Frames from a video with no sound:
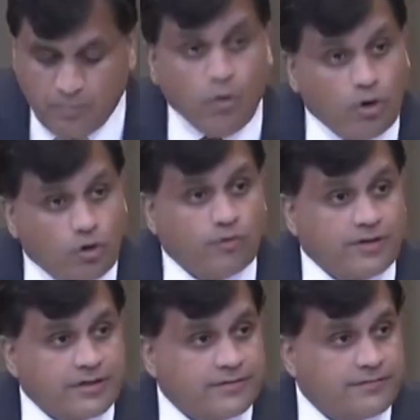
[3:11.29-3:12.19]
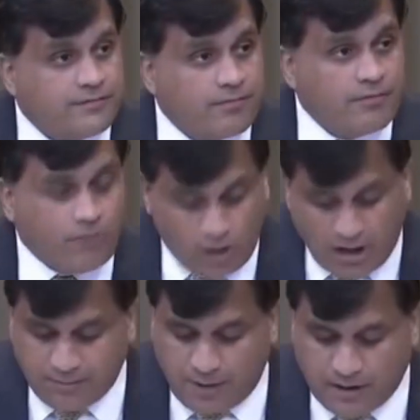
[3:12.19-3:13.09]
Moreover, for
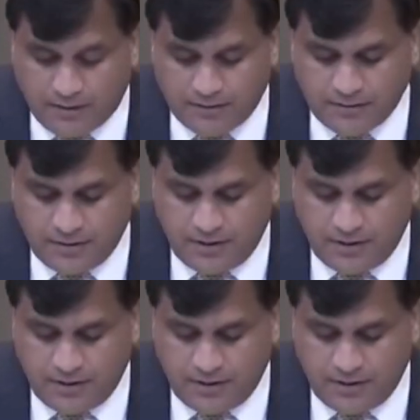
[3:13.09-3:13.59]
our part,